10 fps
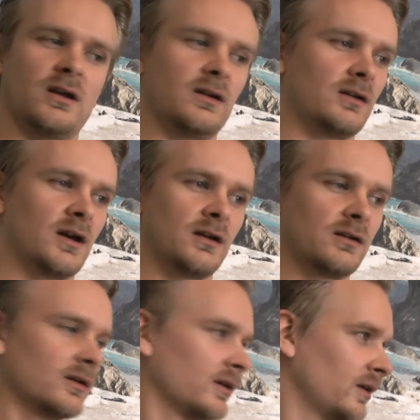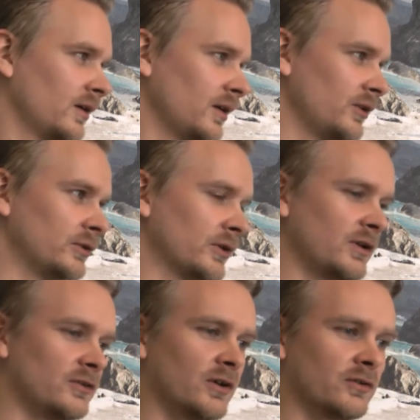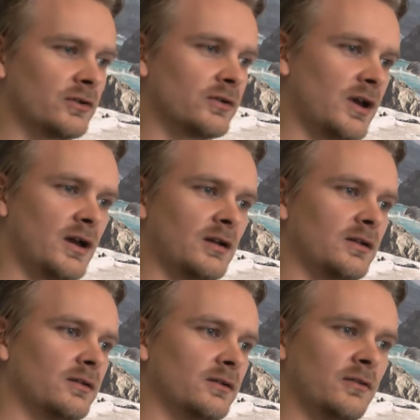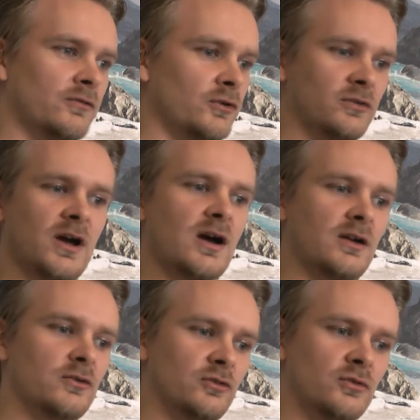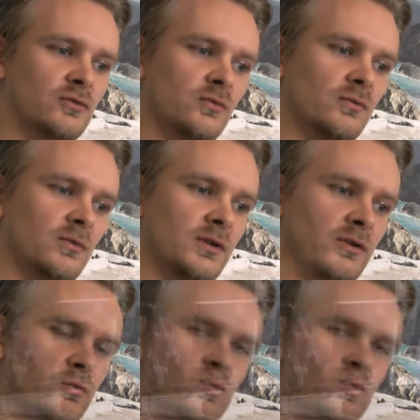And like, you look at each other, and the first guy who shoots there's